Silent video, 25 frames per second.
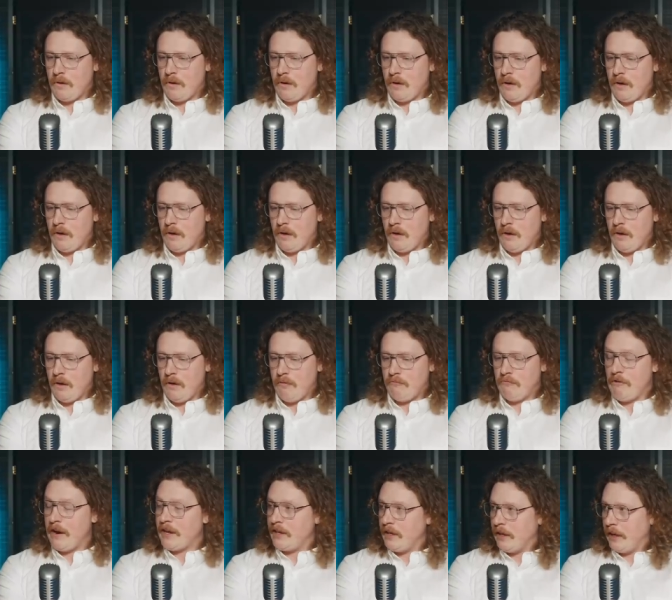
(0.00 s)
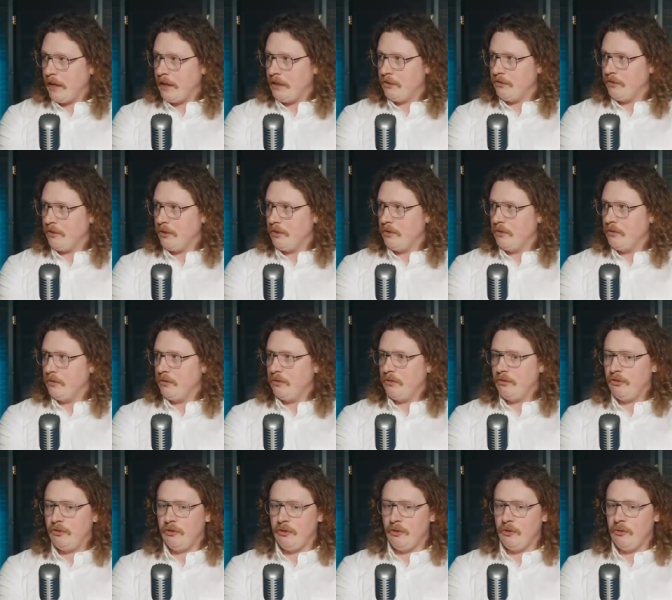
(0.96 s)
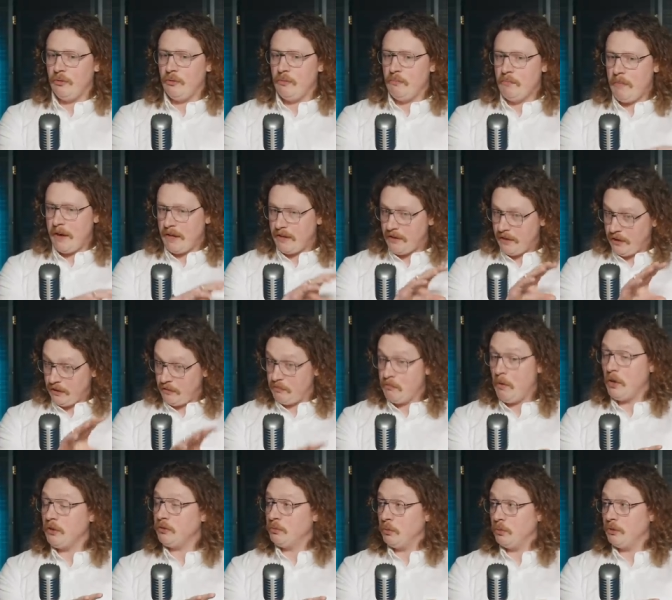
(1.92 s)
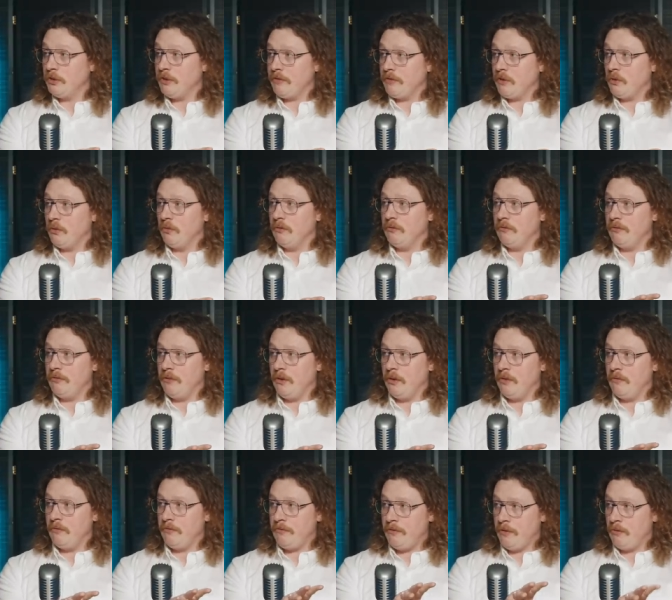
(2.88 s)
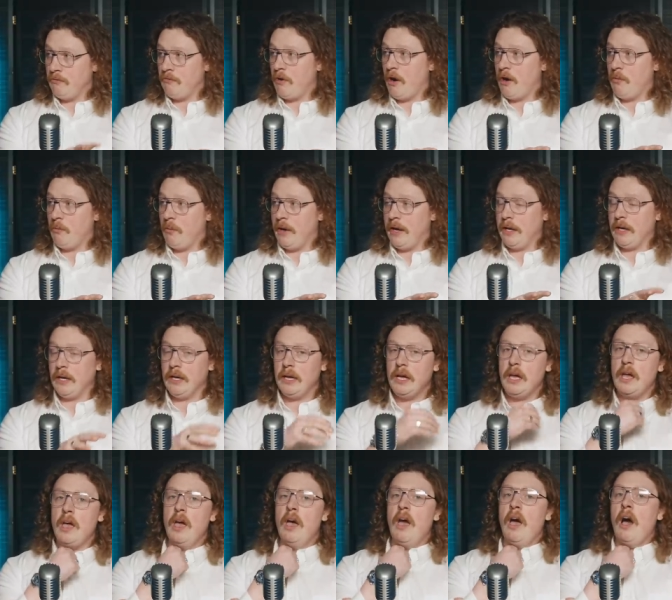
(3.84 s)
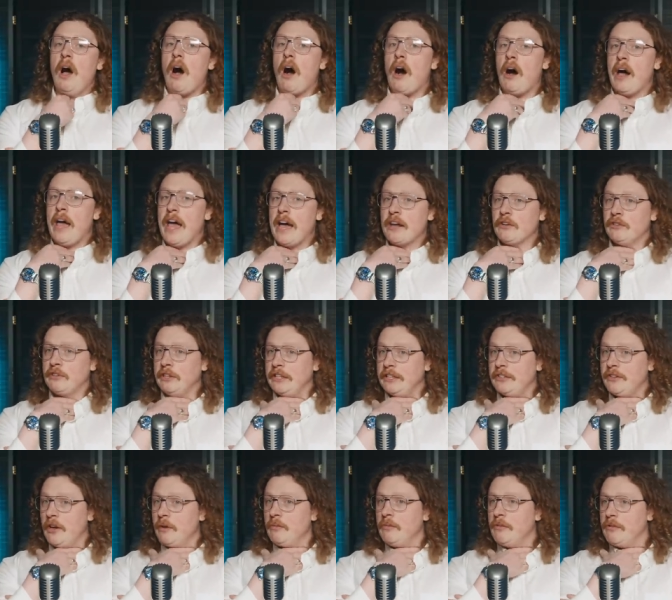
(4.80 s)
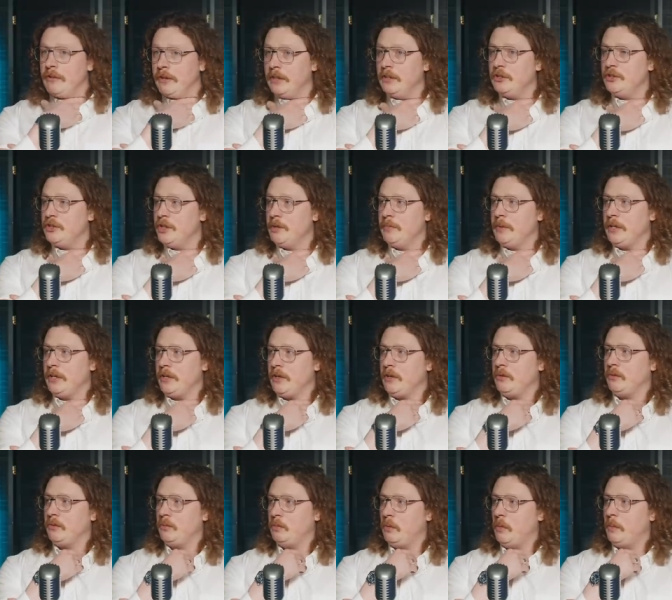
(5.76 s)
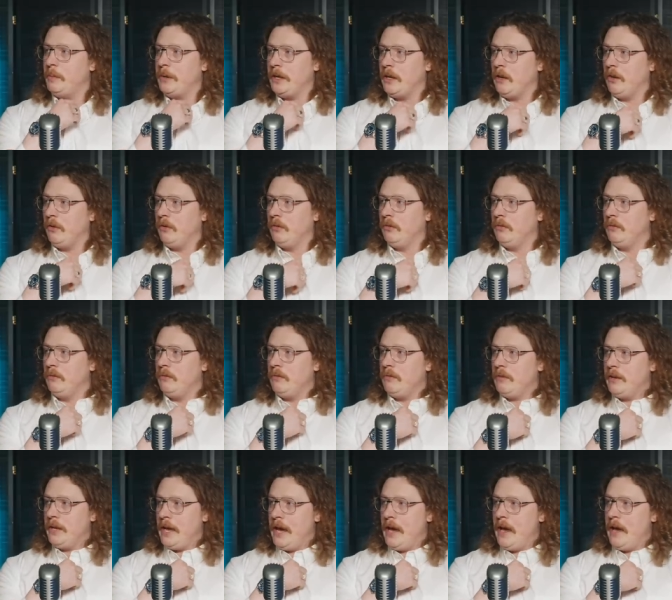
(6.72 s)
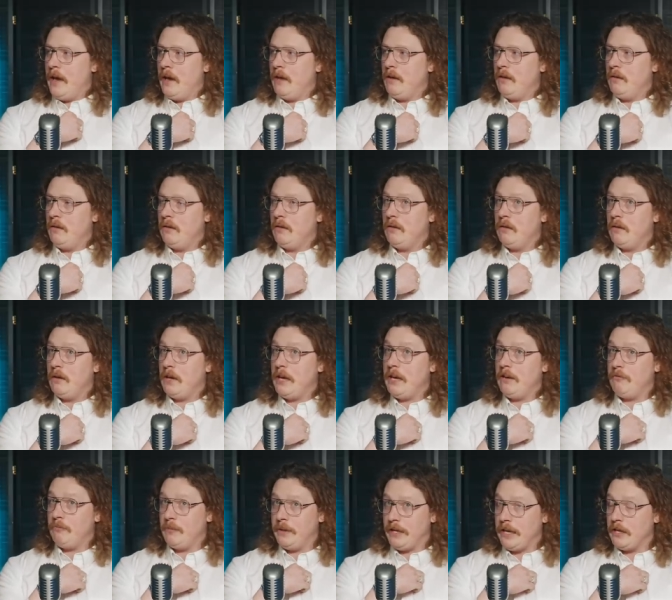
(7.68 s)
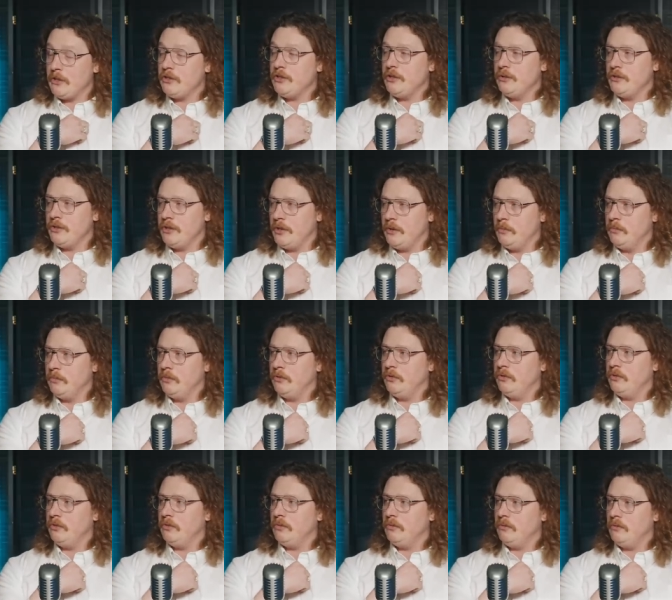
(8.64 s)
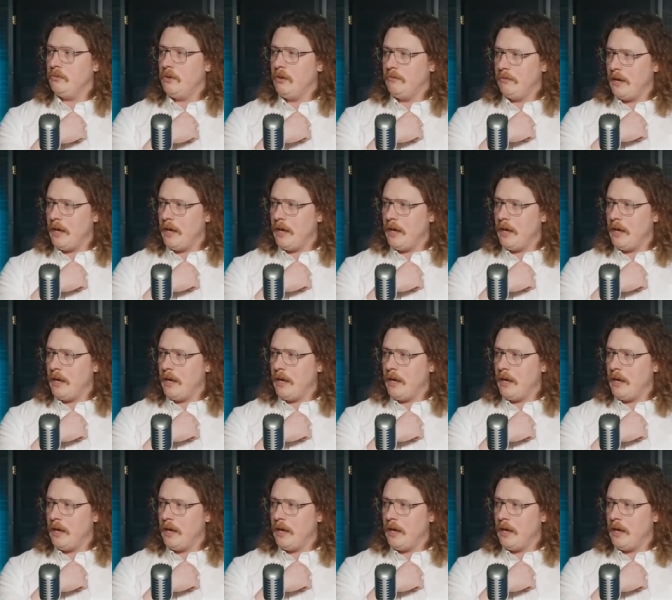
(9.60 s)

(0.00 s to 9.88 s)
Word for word: uh, regulation to make things much more difficult for, for the right wing. I actually don't think GB News will be on the air if we get two terms of